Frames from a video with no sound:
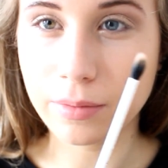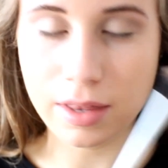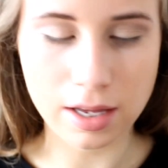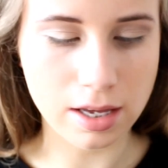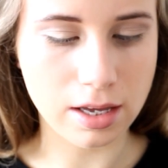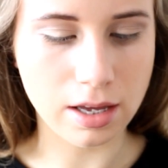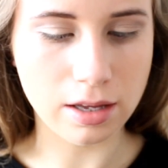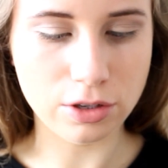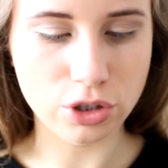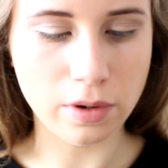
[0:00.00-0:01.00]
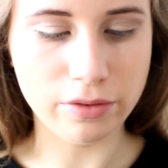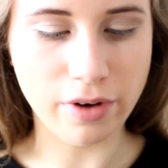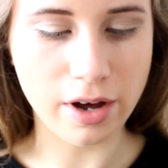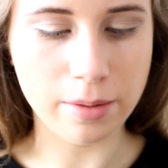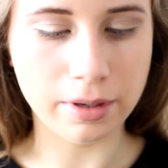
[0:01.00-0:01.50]
the Duo
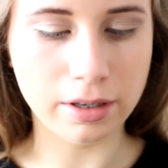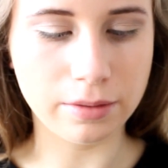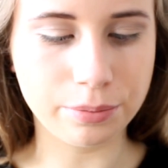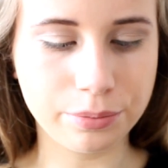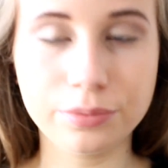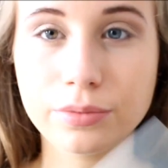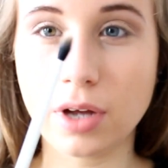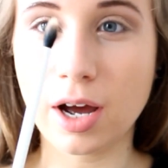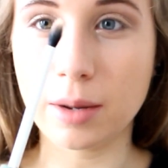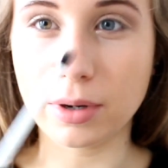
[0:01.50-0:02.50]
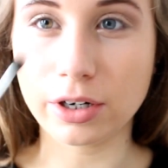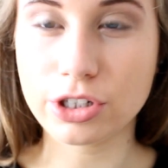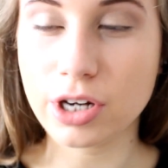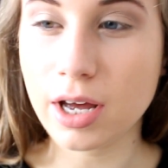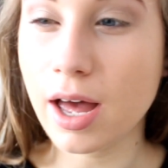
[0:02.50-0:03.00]
Fiber eye brush